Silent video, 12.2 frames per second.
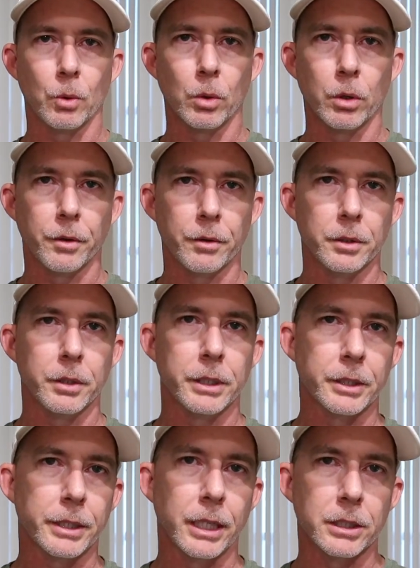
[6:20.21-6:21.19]
or
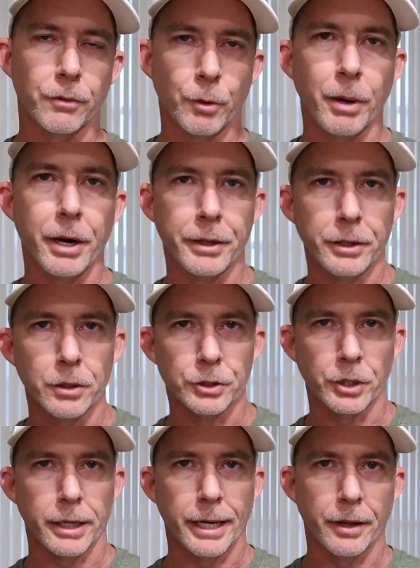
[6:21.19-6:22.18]
in the case of the
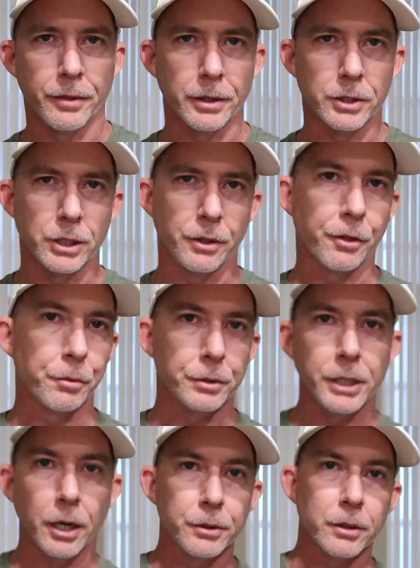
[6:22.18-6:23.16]
Pioneers that I had, they said
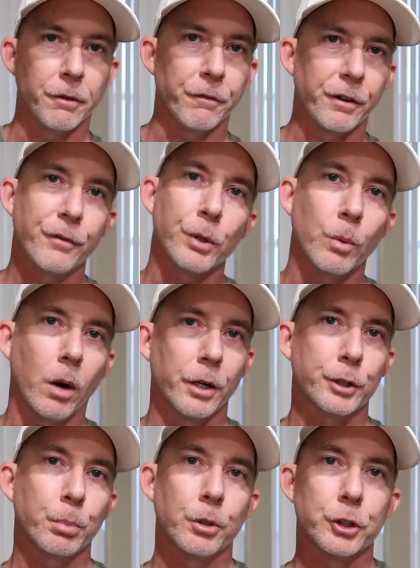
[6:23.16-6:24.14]
350
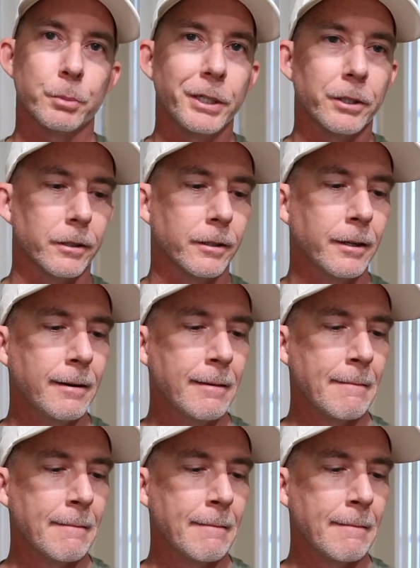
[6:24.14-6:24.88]
watts per speaker,